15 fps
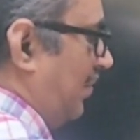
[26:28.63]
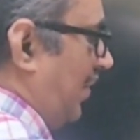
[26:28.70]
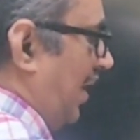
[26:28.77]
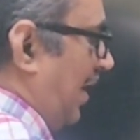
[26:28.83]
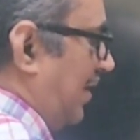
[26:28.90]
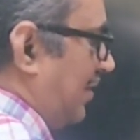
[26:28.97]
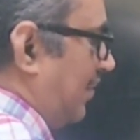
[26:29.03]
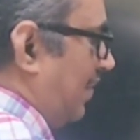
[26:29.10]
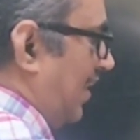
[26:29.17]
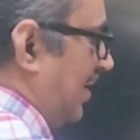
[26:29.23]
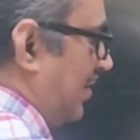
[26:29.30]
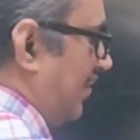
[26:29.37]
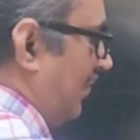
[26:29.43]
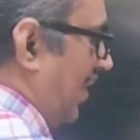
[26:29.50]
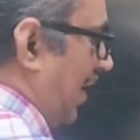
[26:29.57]
2x
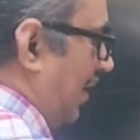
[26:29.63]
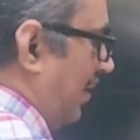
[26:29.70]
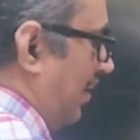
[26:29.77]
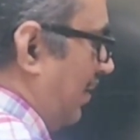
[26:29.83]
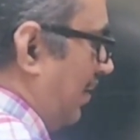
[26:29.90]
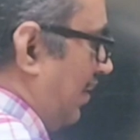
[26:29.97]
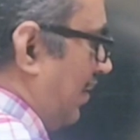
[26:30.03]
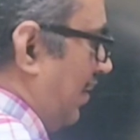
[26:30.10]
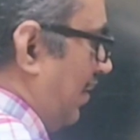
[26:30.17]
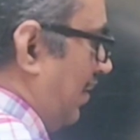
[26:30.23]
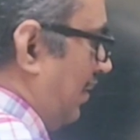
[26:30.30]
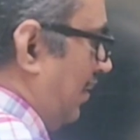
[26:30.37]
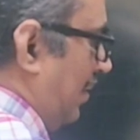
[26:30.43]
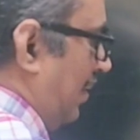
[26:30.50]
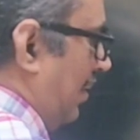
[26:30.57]
plus 1
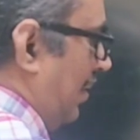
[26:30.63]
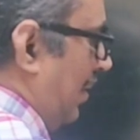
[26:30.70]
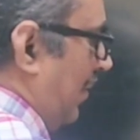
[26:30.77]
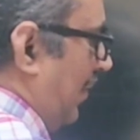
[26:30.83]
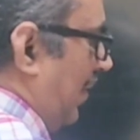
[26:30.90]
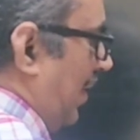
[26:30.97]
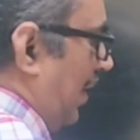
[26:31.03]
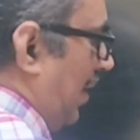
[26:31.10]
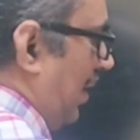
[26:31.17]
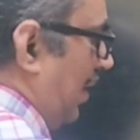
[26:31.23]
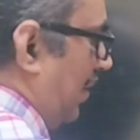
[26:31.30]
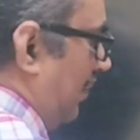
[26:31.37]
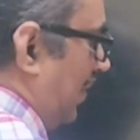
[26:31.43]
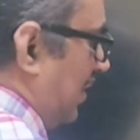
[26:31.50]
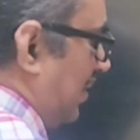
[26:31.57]

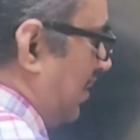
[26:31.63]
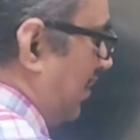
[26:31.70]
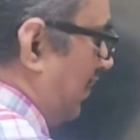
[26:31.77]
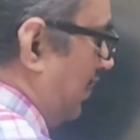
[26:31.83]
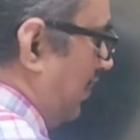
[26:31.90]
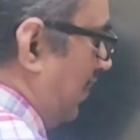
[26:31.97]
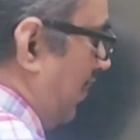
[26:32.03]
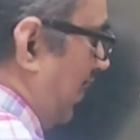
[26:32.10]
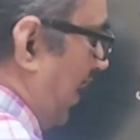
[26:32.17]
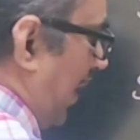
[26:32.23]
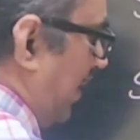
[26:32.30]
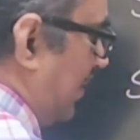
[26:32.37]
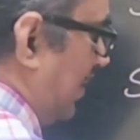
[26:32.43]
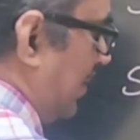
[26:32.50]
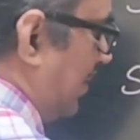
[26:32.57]
equals to x